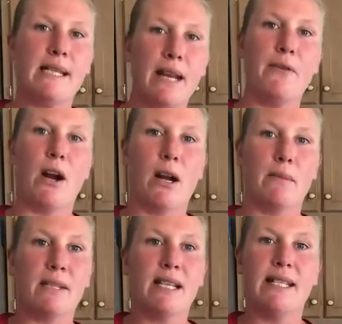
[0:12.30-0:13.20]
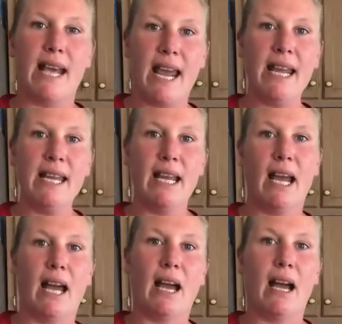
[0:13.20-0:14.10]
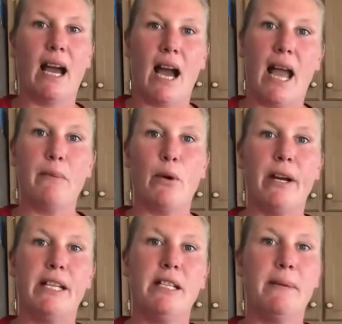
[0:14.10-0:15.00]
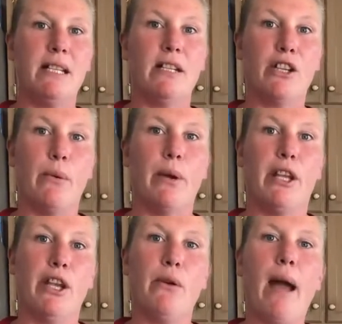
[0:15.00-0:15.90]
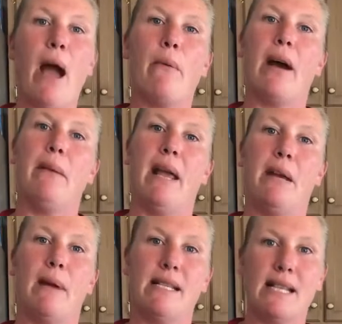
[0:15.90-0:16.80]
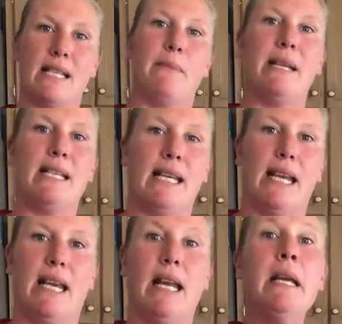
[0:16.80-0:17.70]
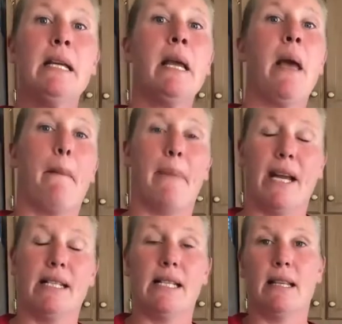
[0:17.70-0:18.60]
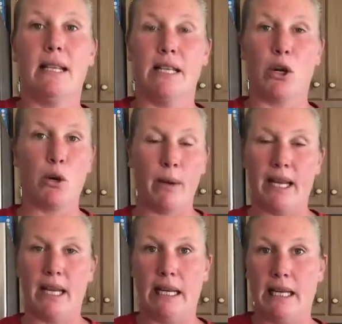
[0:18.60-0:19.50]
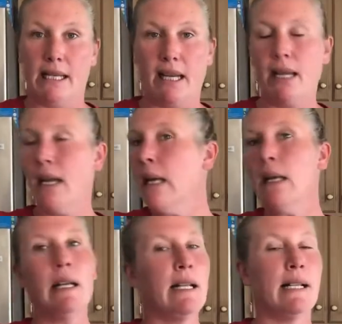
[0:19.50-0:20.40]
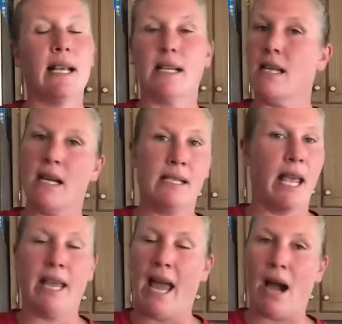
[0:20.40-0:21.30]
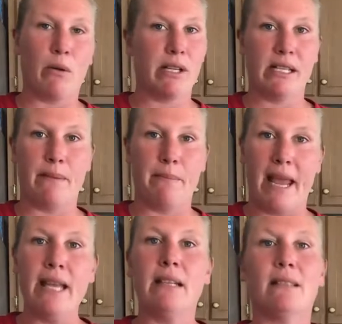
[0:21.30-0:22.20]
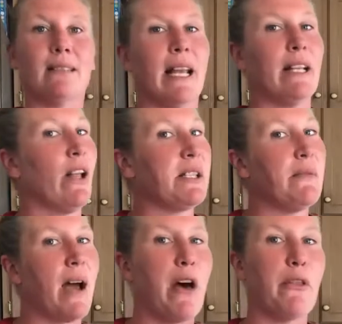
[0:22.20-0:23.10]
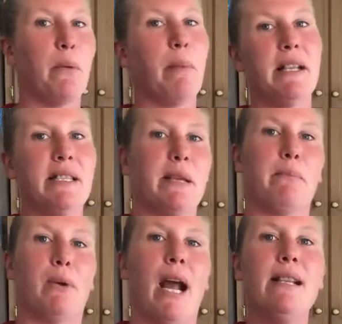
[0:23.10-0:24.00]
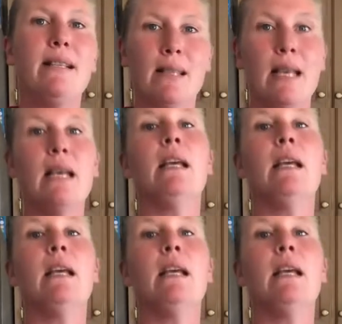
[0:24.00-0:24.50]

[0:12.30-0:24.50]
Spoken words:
University Farms. Today, I'm going to be showing you how I make my sesame seed buns. These are quick and easy. It does not take hours to make like lots of other buns and breads,